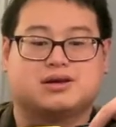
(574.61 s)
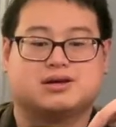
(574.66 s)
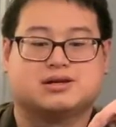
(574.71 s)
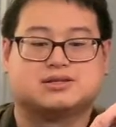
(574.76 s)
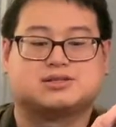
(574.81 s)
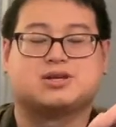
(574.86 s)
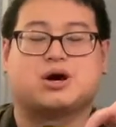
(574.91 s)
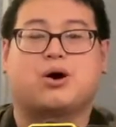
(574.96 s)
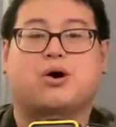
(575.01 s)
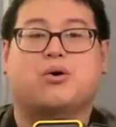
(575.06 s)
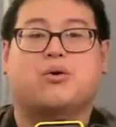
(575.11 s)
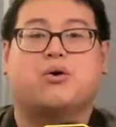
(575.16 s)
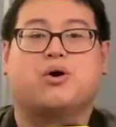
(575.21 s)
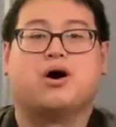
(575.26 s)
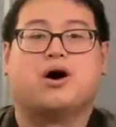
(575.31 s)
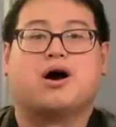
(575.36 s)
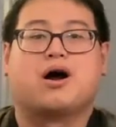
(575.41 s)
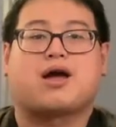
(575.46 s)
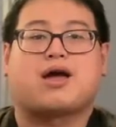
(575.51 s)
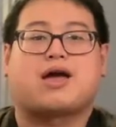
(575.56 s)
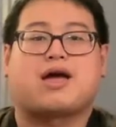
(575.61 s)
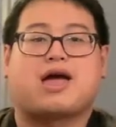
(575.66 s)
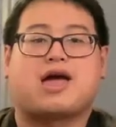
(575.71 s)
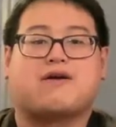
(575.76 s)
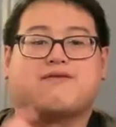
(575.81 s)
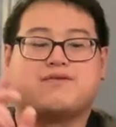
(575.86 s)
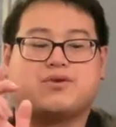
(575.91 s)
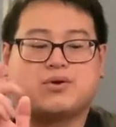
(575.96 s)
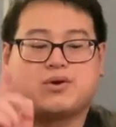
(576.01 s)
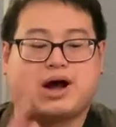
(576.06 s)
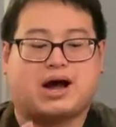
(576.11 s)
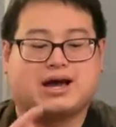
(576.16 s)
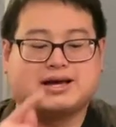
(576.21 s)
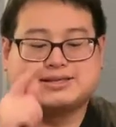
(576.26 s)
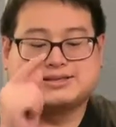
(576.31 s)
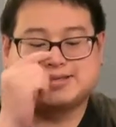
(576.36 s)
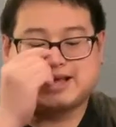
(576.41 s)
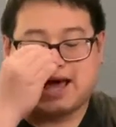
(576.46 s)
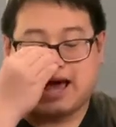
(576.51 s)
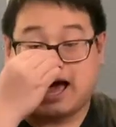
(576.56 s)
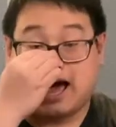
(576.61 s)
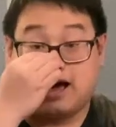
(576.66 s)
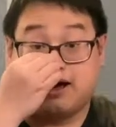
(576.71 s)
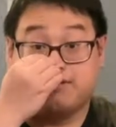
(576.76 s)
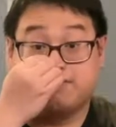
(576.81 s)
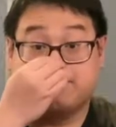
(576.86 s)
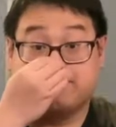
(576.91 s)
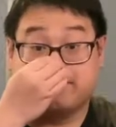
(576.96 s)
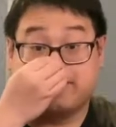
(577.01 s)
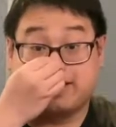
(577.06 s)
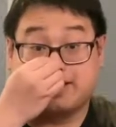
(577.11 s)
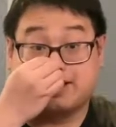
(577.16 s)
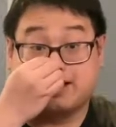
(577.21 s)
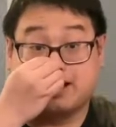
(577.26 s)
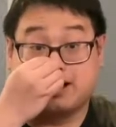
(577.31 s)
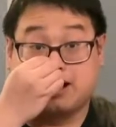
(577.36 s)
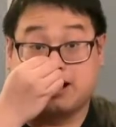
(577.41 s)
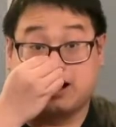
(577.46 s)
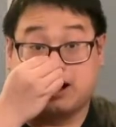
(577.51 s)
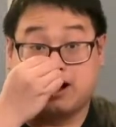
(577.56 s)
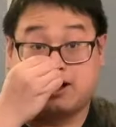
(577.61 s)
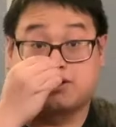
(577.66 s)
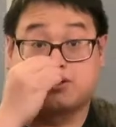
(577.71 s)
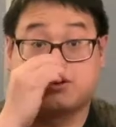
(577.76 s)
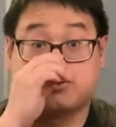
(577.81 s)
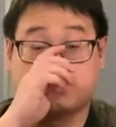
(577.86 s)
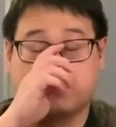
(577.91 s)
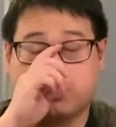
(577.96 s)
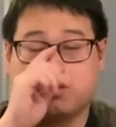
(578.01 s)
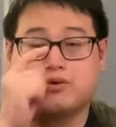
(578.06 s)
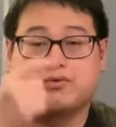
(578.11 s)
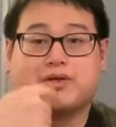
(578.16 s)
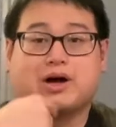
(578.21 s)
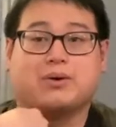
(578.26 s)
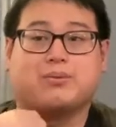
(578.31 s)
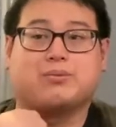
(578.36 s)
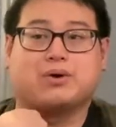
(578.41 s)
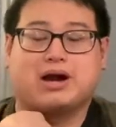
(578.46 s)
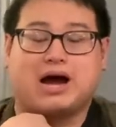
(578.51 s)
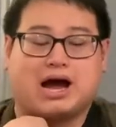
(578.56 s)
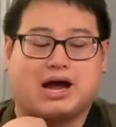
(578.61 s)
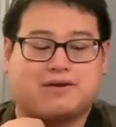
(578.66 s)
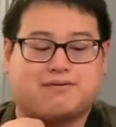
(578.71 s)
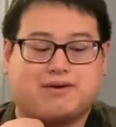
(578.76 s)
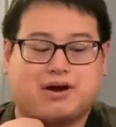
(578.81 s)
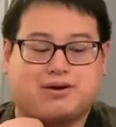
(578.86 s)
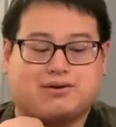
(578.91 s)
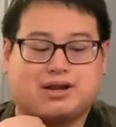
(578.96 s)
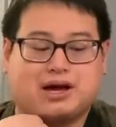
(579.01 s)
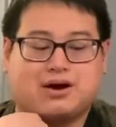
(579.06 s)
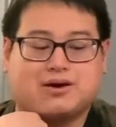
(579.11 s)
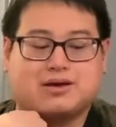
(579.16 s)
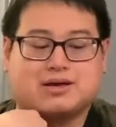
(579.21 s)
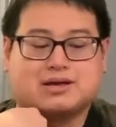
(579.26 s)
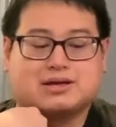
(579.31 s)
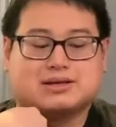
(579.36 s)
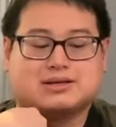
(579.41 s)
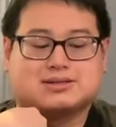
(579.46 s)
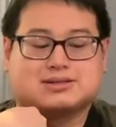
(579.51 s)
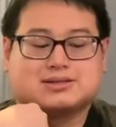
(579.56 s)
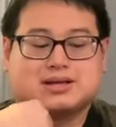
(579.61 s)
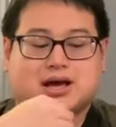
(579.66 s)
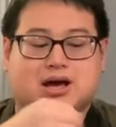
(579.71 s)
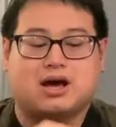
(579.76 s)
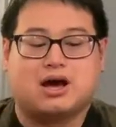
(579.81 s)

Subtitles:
So if you guys have like a good rule of thumb, what I found out is,